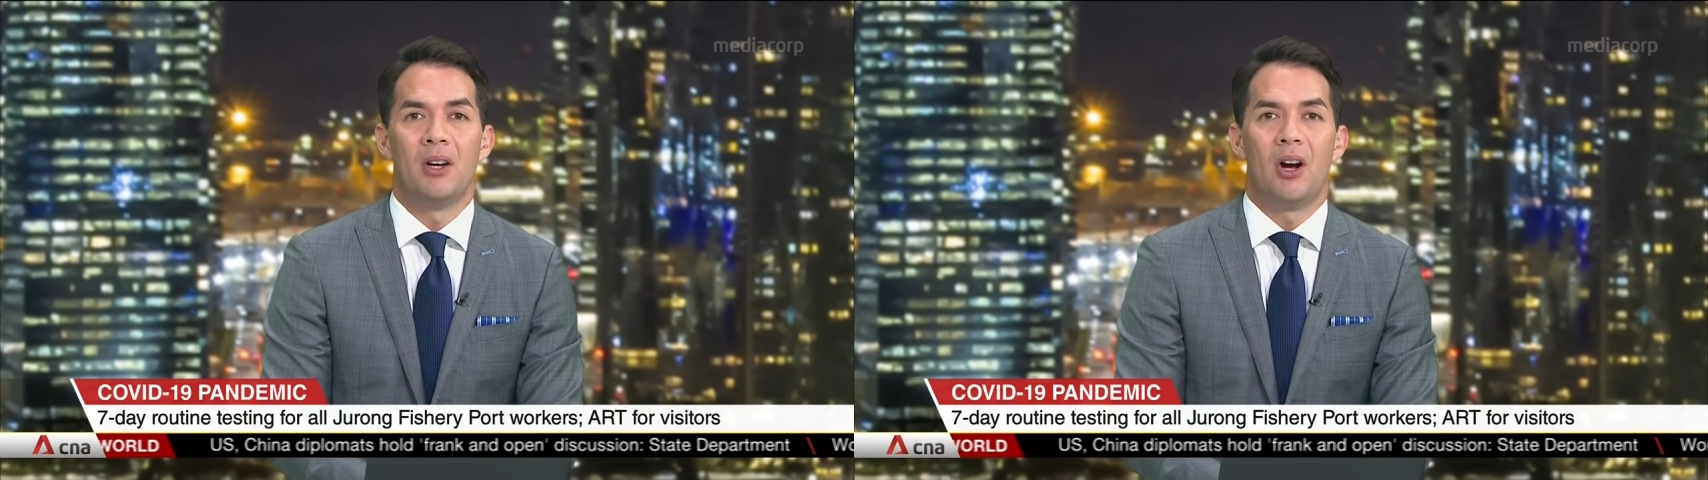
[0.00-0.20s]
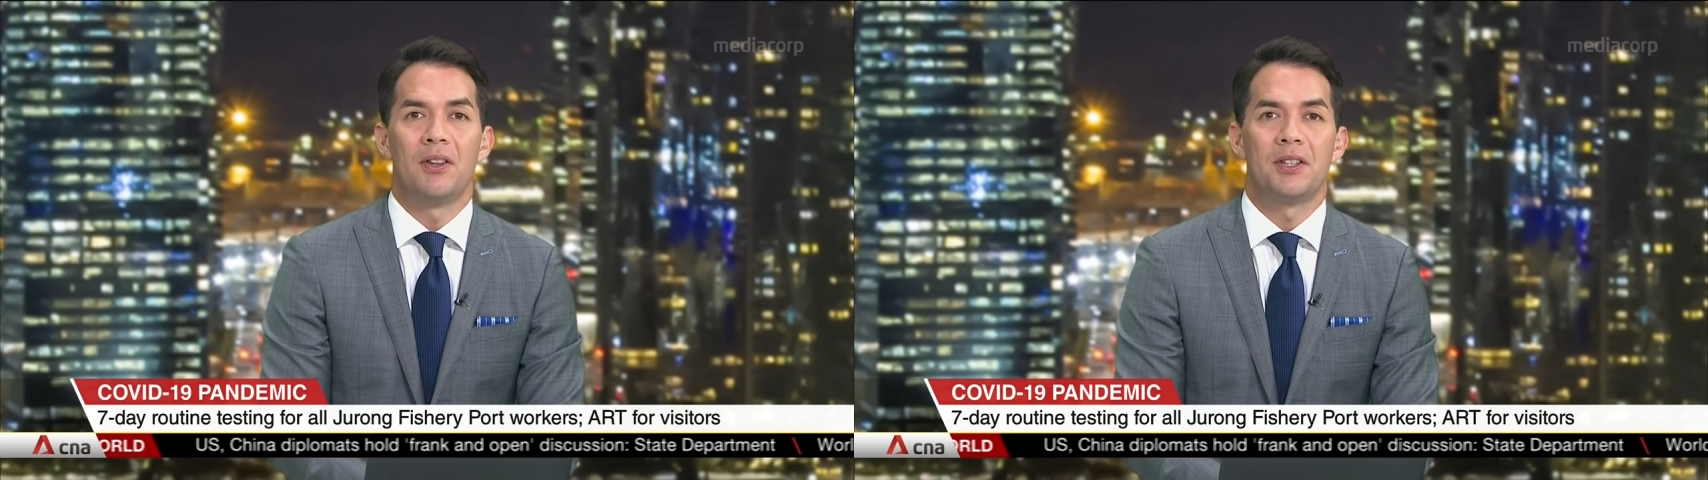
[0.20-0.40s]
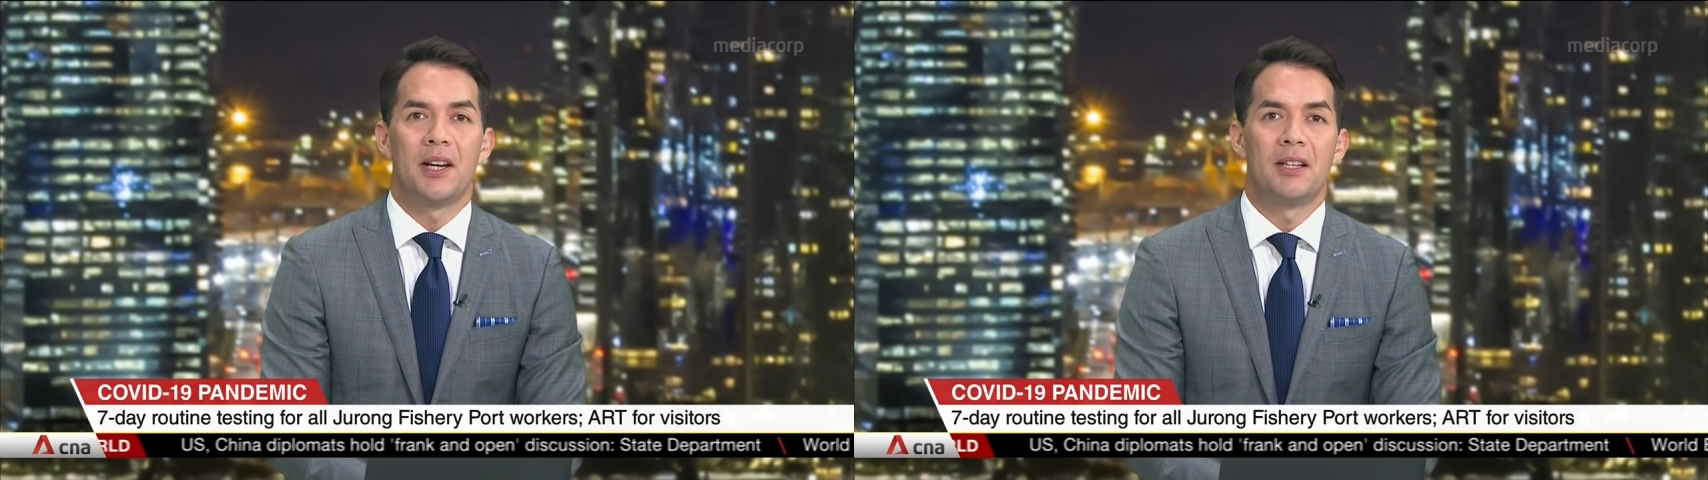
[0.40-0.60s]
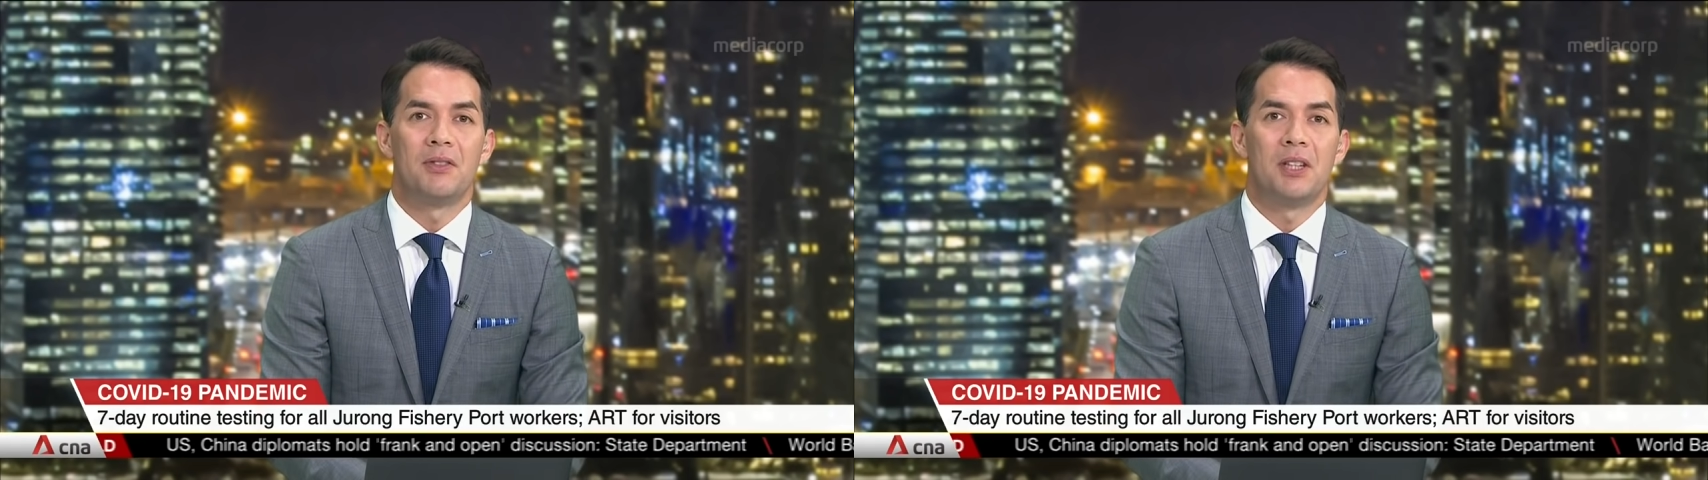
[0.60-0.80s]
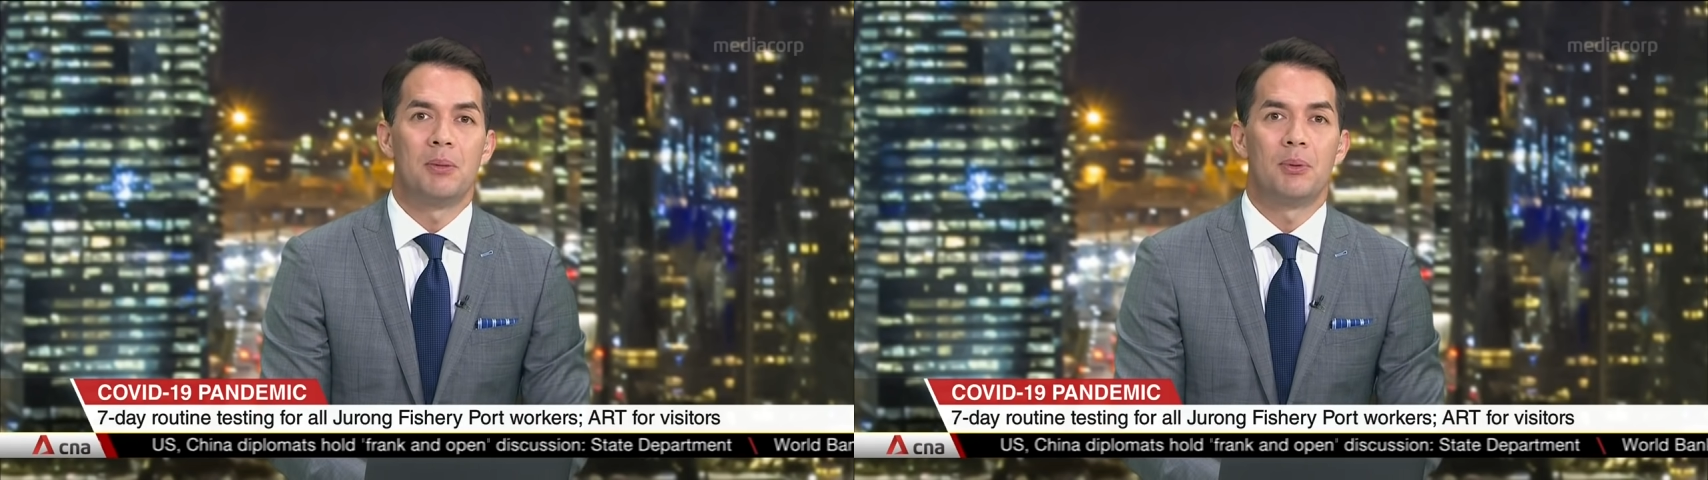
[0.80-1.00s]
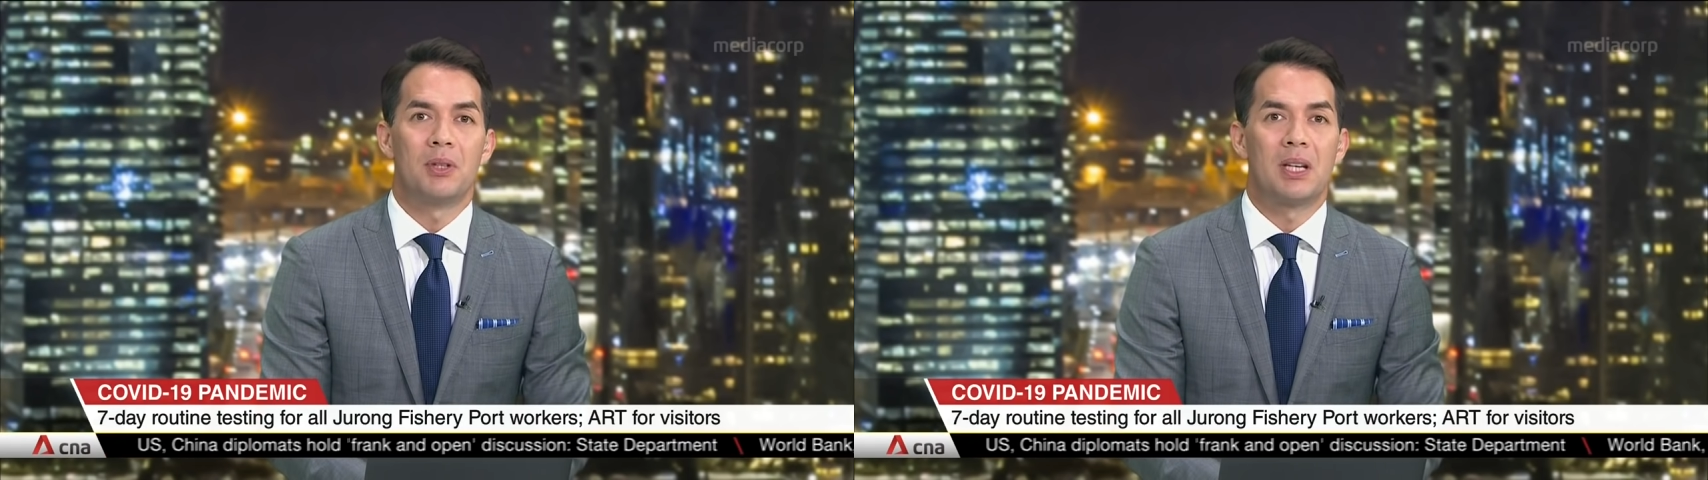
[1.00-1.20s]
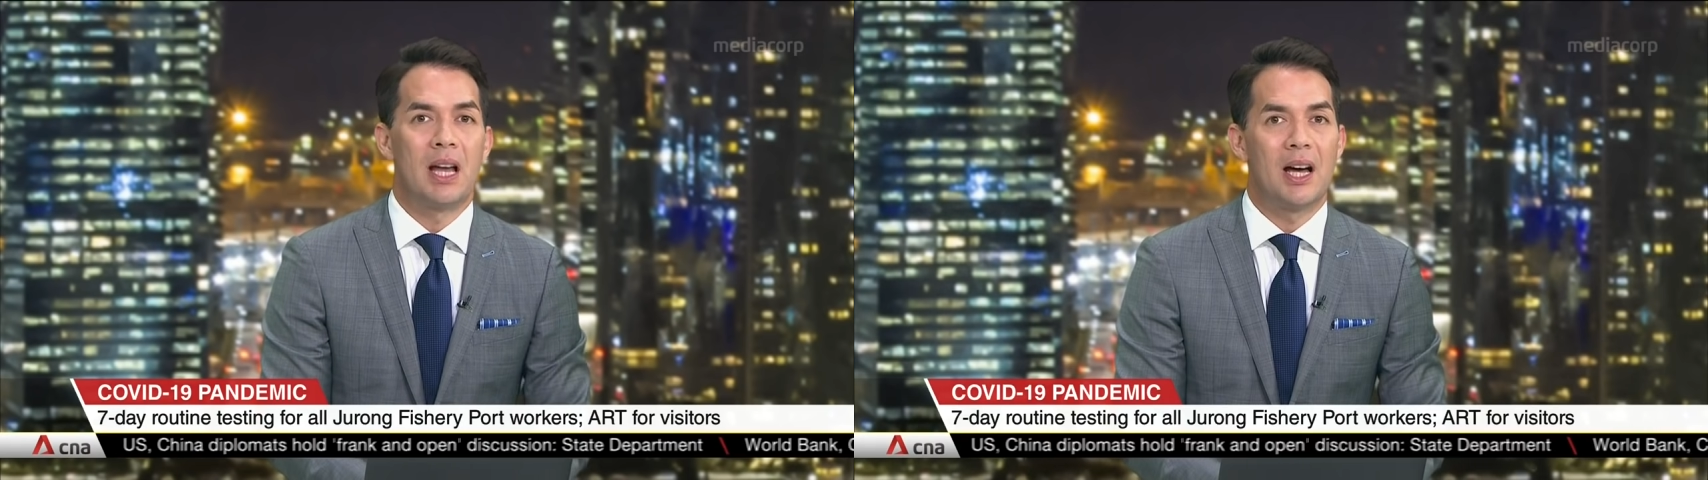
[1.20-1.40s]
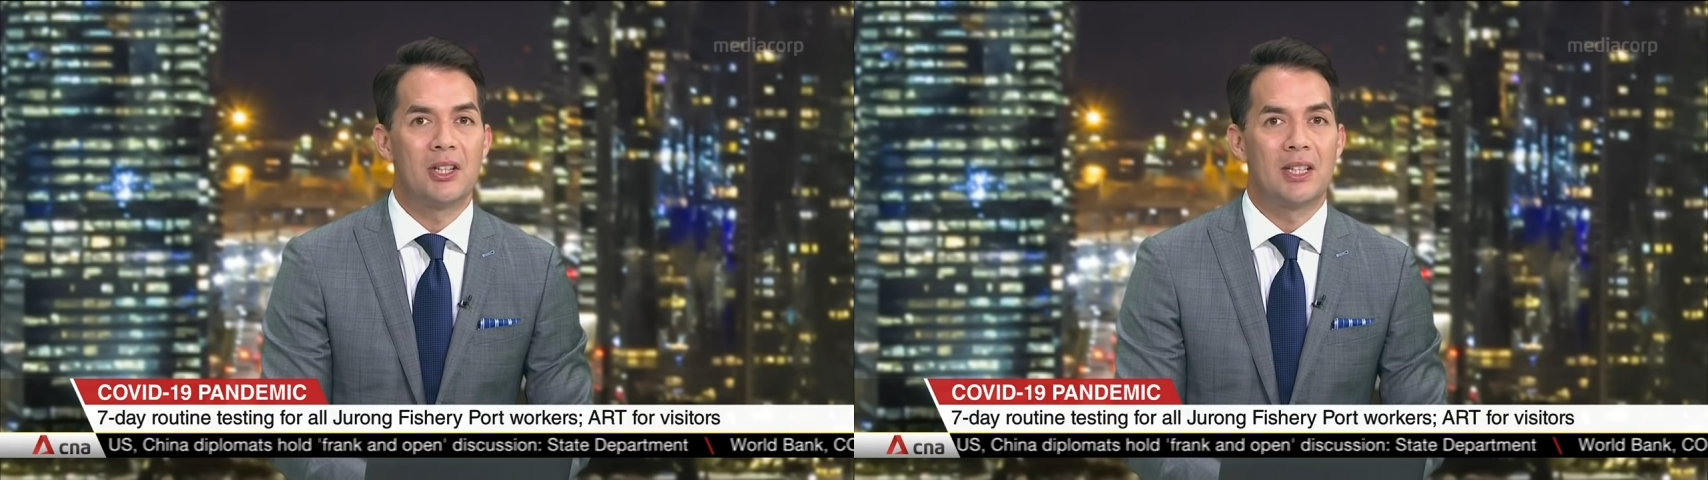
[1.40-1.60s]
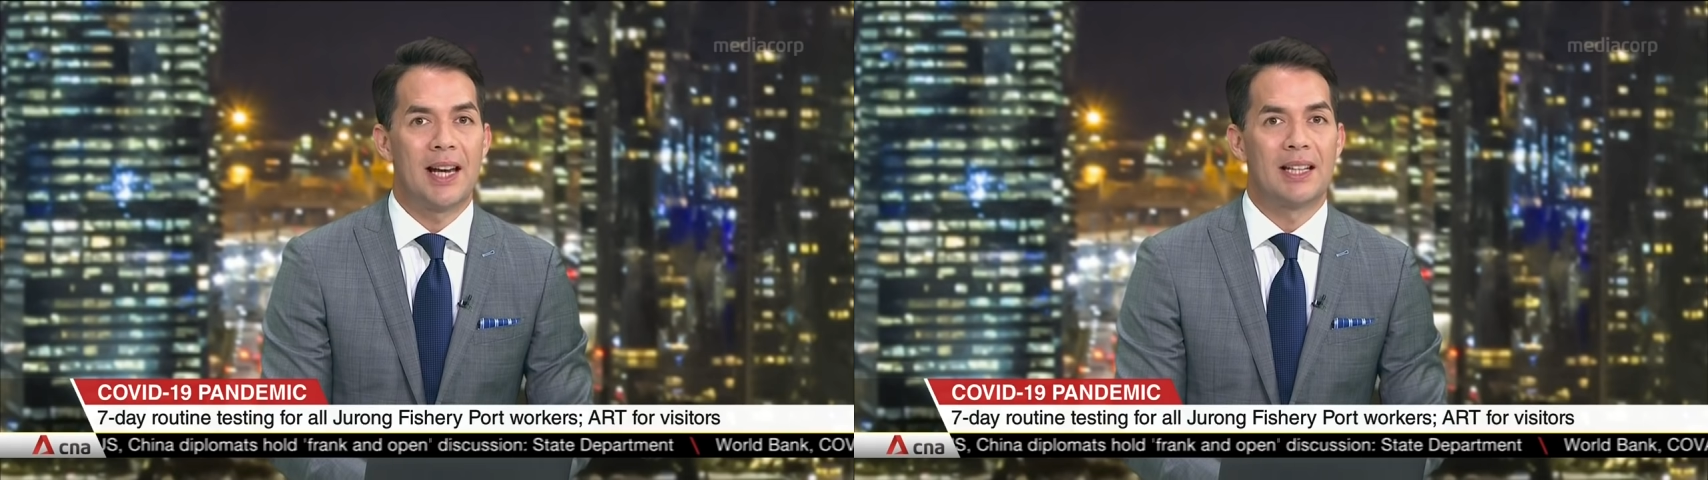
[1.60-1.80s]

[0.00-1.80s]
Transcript: on the site of Singapore's largest